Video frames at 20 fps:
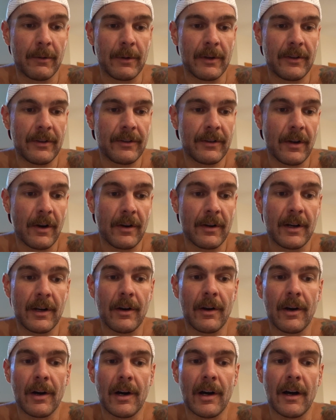We
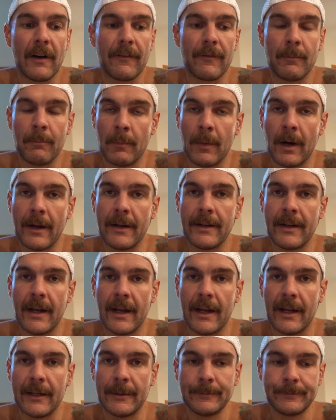started off
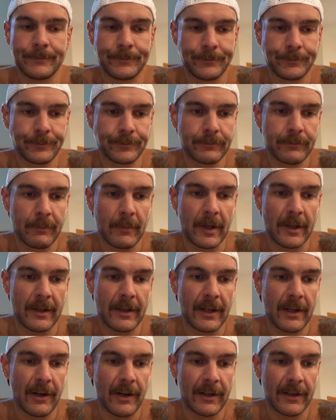Monday,
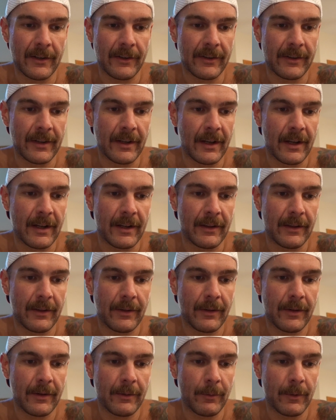August
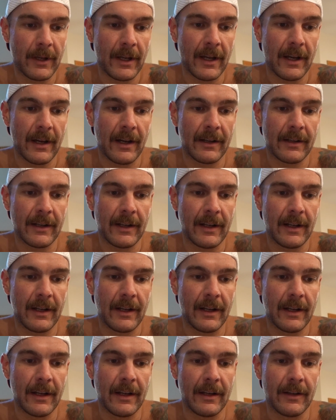9th. We had
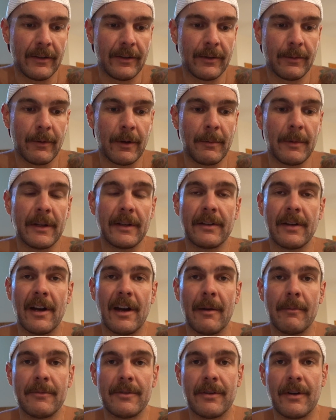a swimming
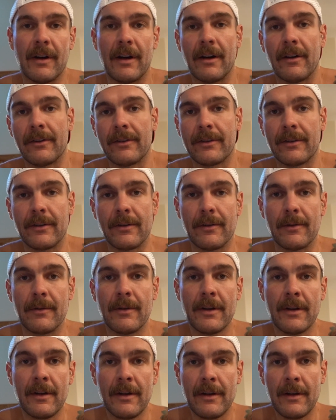time trial. So
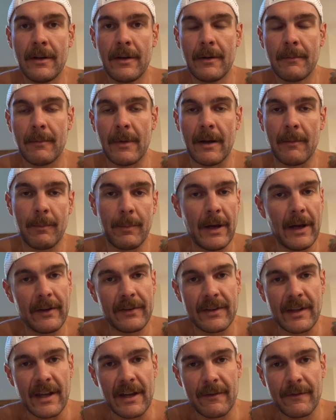my
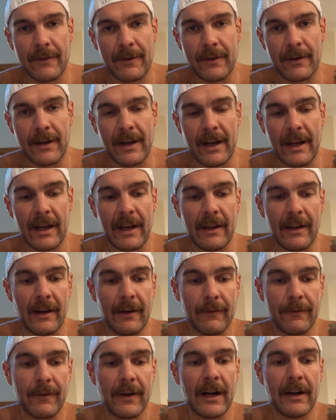best effort at a
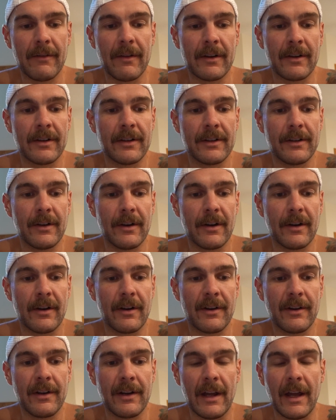500
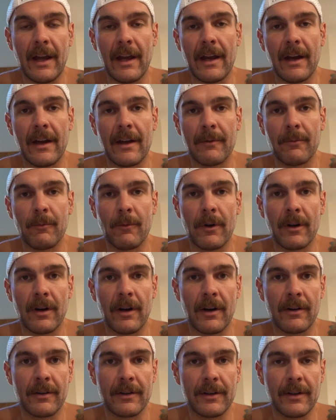yard and
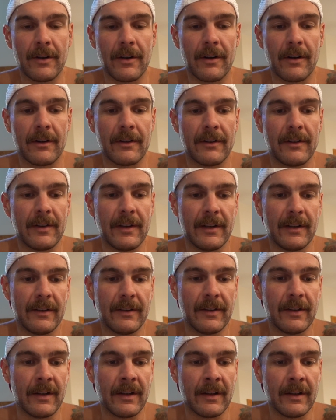100 yard
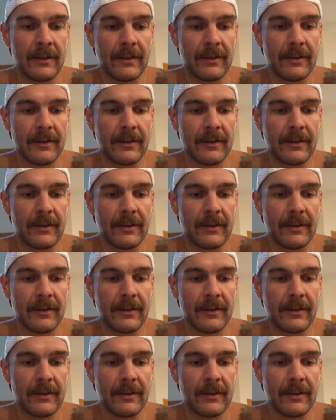TT.